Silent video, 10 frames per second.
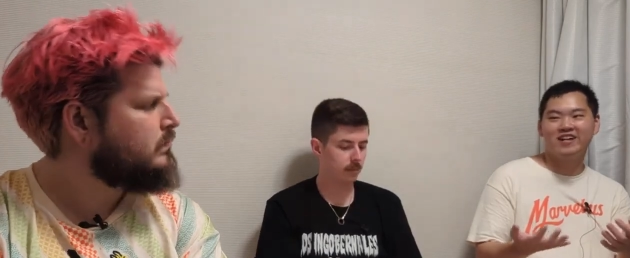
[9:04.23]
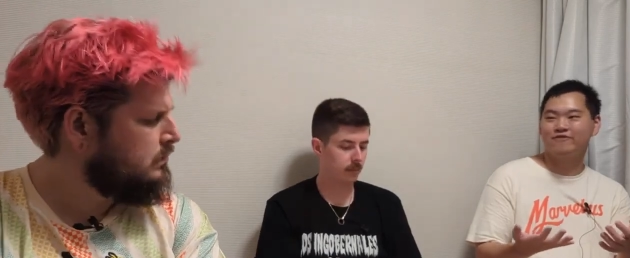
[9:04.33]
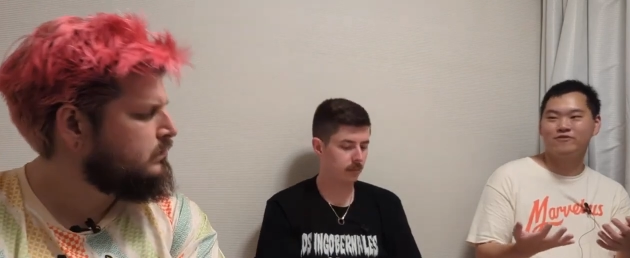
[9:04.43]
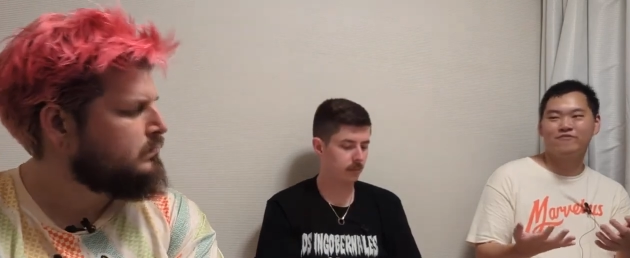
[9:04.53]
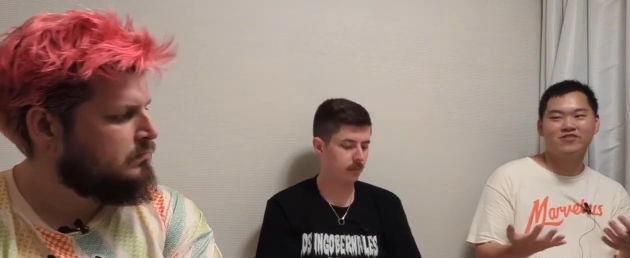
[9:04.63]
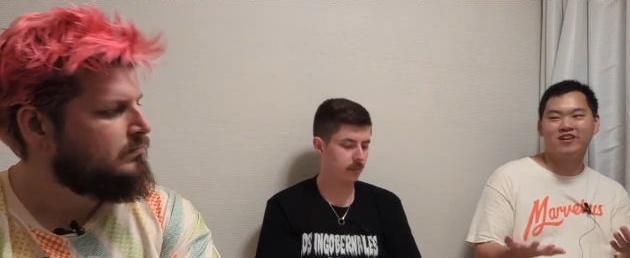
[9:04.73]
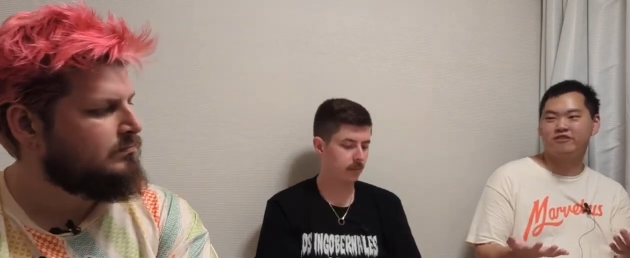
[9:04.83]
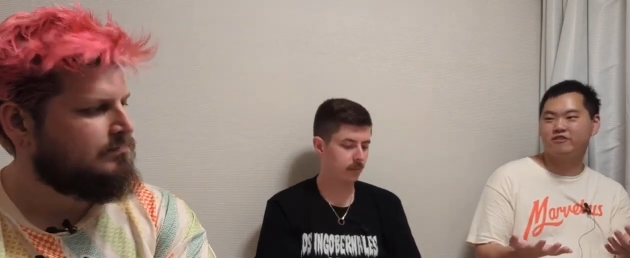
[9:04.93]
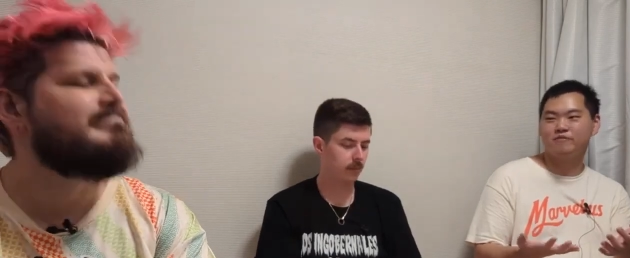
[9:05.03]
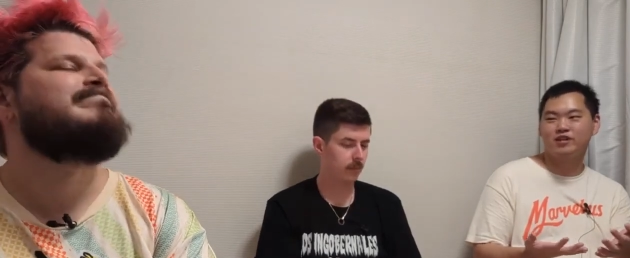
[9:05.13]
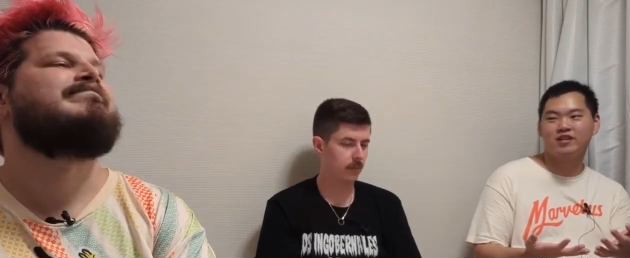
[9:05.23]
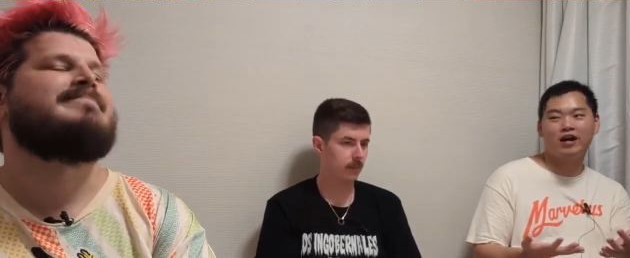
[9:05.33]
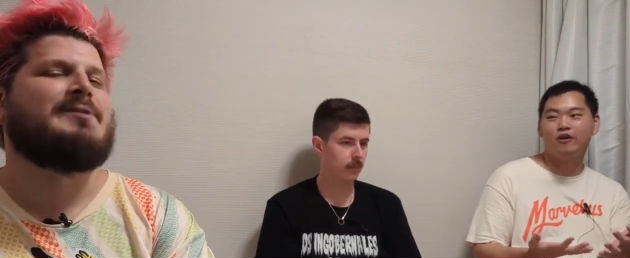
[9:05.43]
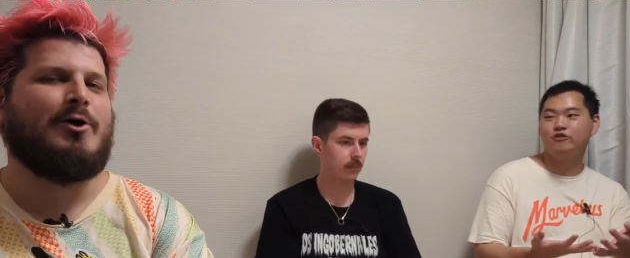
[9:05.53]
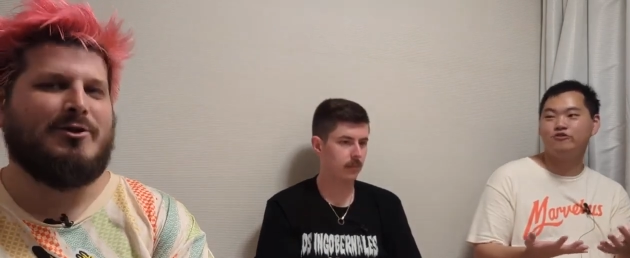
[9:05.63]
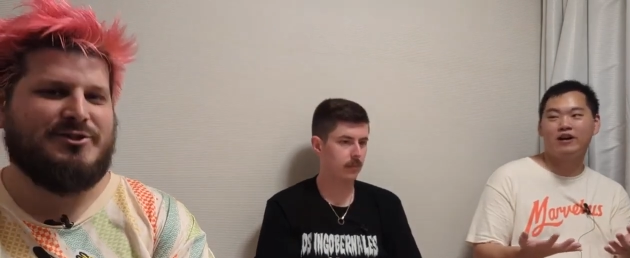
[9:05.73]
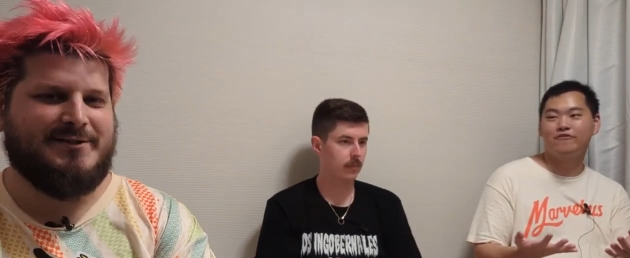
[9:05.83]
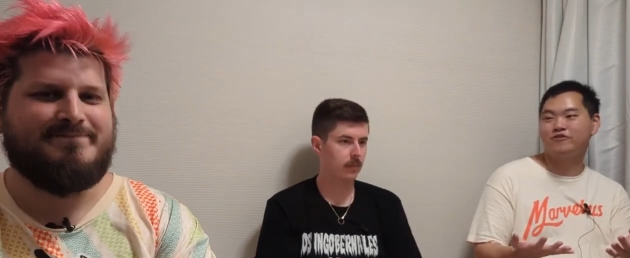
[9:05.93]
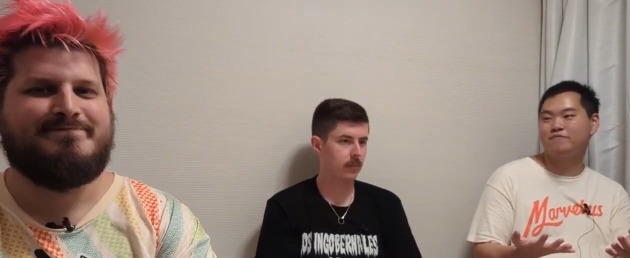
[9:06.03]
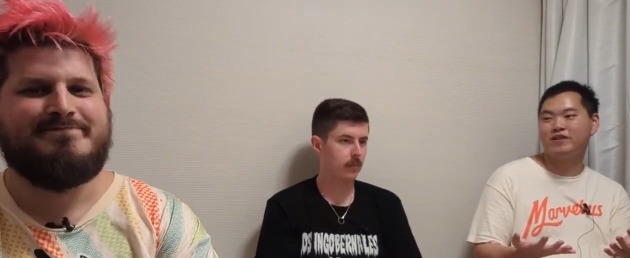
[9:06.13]
Speaker 1: ten of them for sale, and I'm like, how do gotcha. you
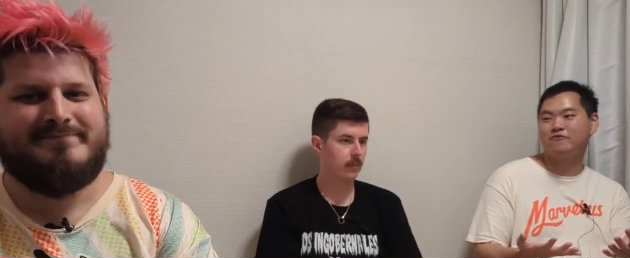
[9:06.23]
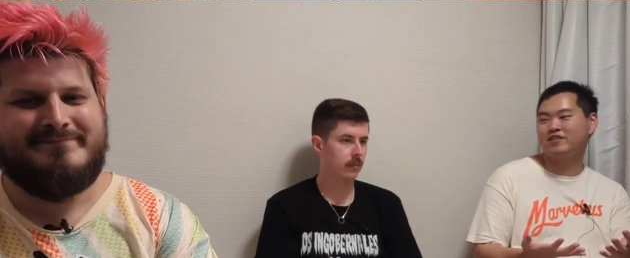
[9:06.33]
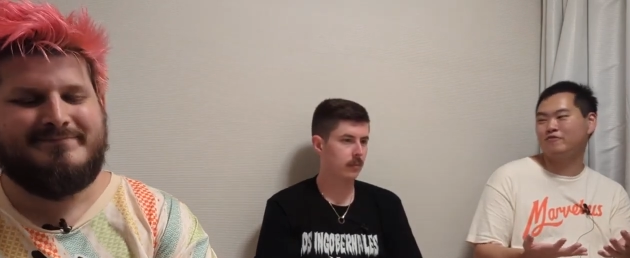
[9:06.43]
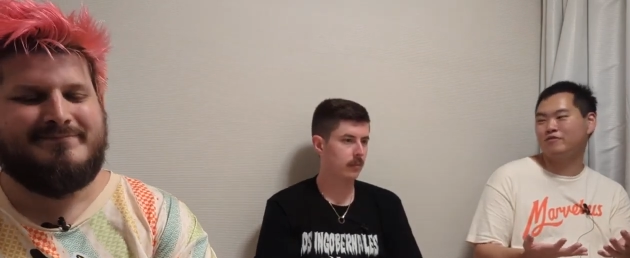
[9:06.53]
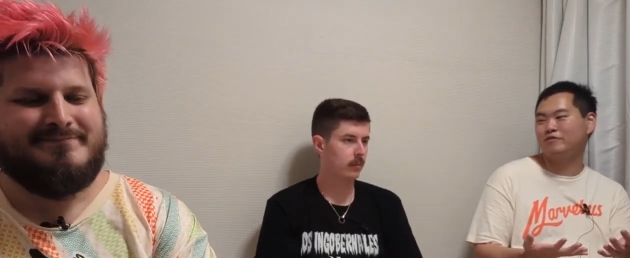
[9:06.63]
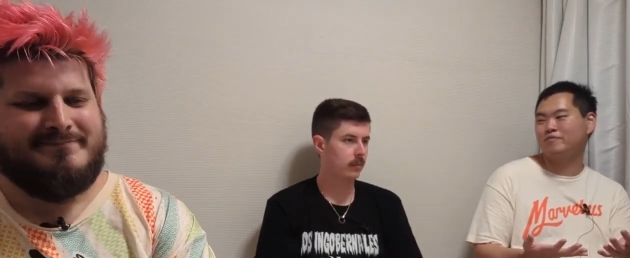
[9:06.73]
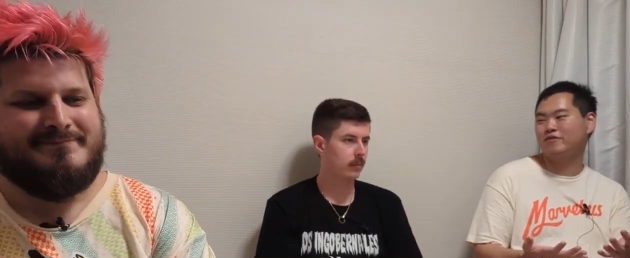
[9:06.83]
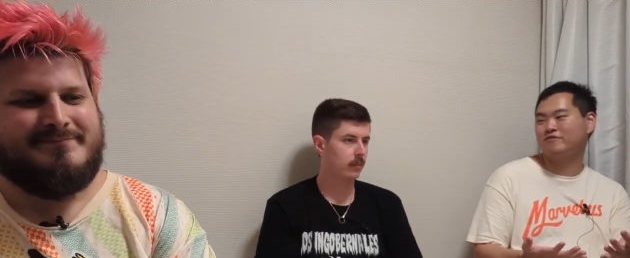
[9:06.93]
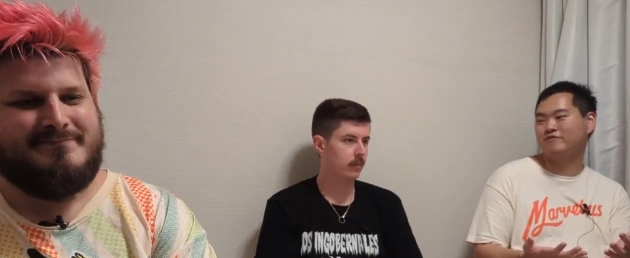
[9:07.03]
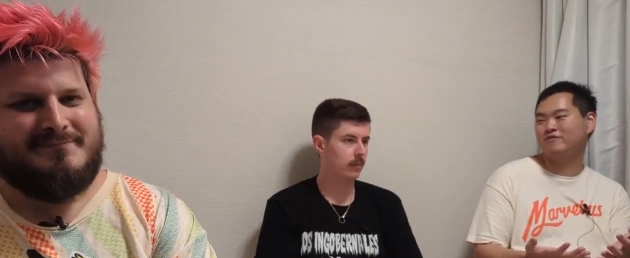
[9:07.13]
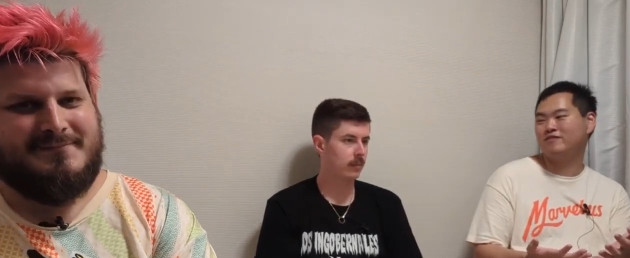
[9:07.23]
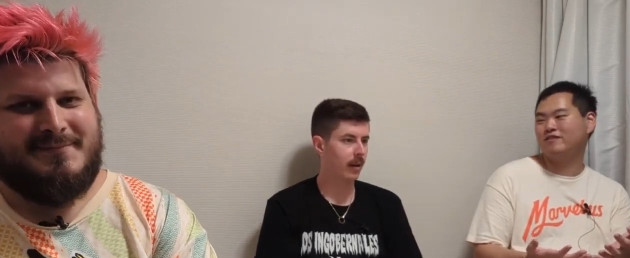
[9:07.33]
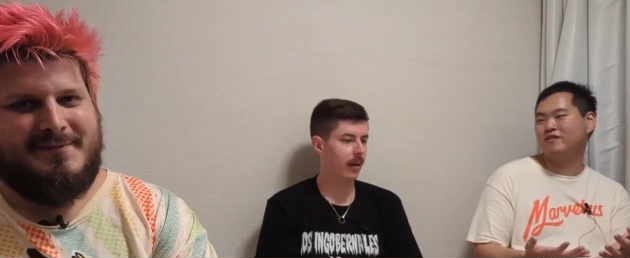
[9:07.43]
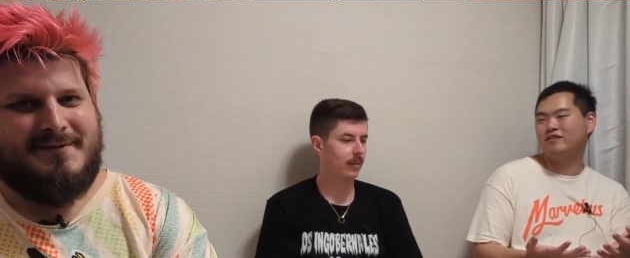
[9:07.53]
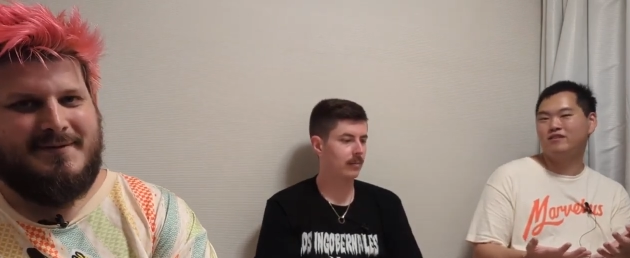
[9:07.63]
have so many when they're one per person? Yeah.